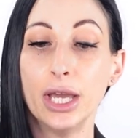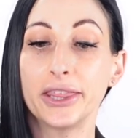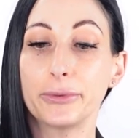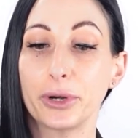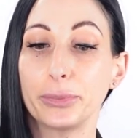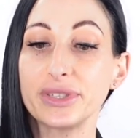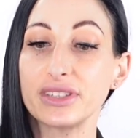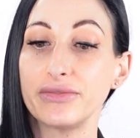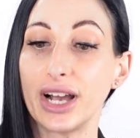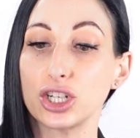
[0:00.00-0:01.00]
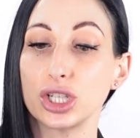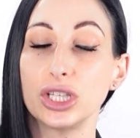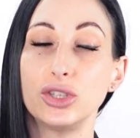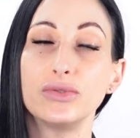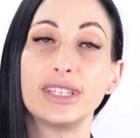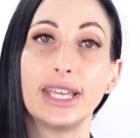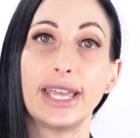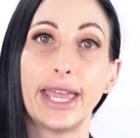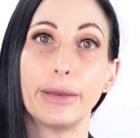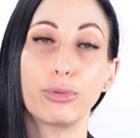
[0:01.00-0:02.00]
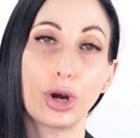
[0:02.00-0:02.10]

The purpose of actually using a